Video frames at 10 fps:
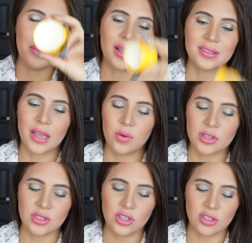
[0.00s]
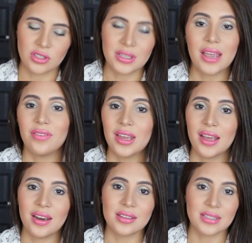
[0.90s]
because I was just saving
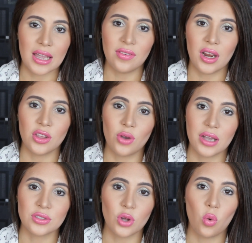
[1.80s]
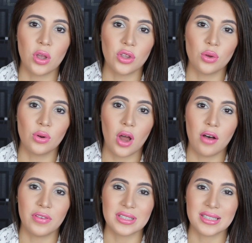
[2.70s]
it and saving it. You guys know when you
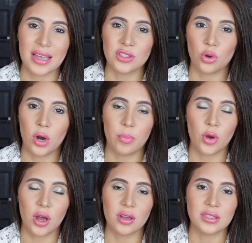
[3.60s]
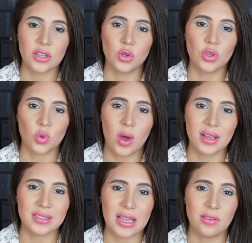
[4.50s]
love a scent or a product and you just want
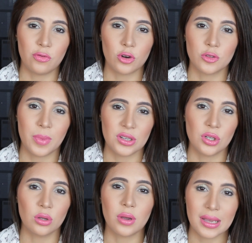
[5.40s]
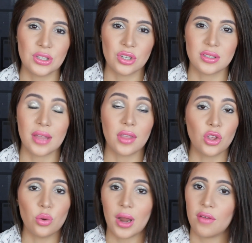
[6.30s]
to save it for special occasions and
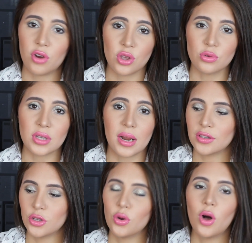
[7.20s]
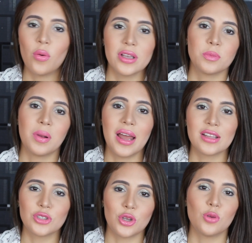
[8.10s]
then you never use it. You always
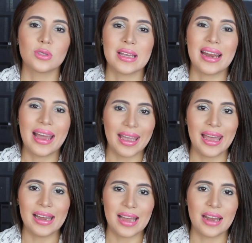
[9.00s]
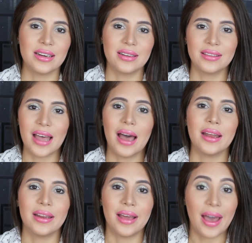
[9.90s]
plan to use it ahead, and
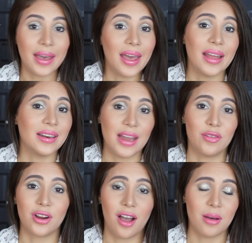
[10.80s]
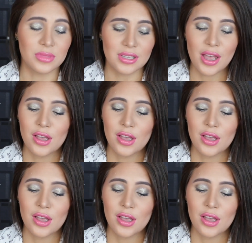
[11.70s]
that ahead never comes.